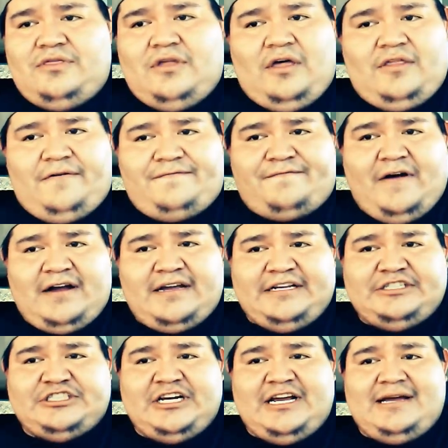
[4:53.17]
Another
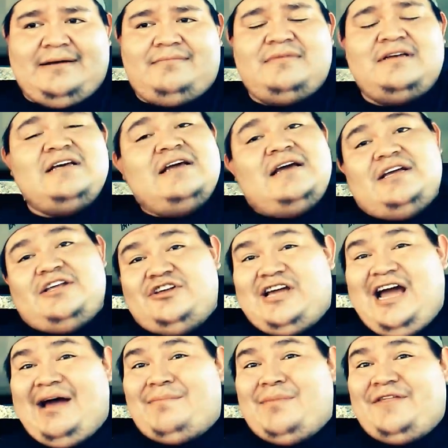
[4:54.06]
fucking gem.
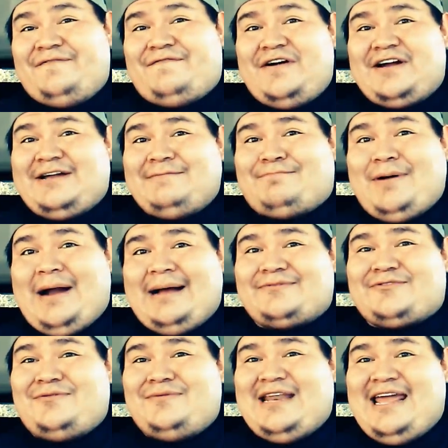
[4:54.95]
You got motherfucking
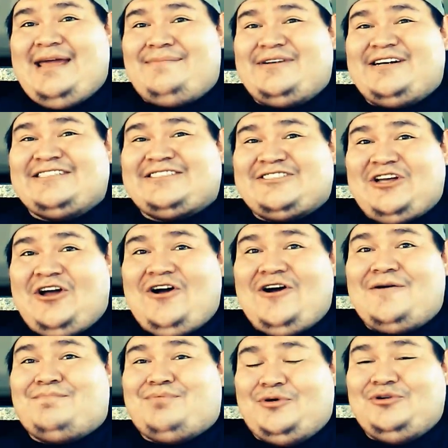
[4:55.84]
props from naming a
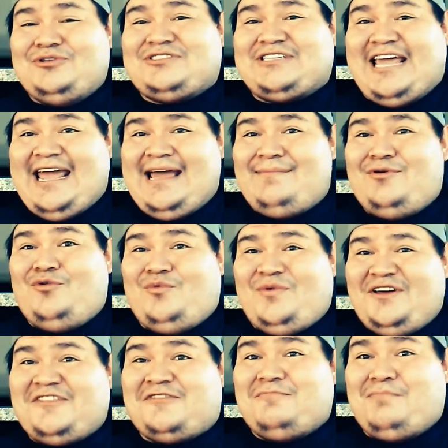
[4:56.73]
song Bruce
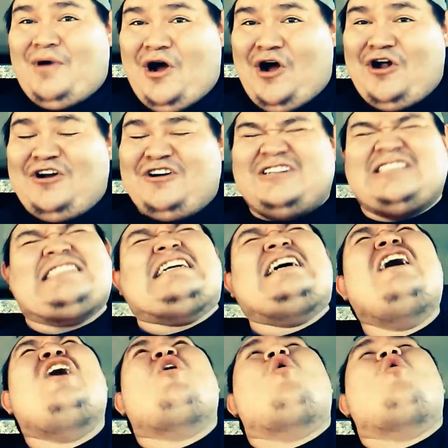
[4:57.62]
Campbell with Mars.
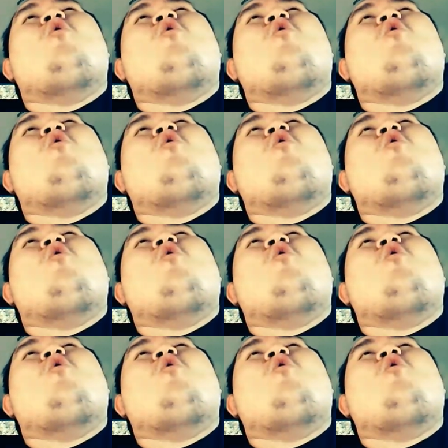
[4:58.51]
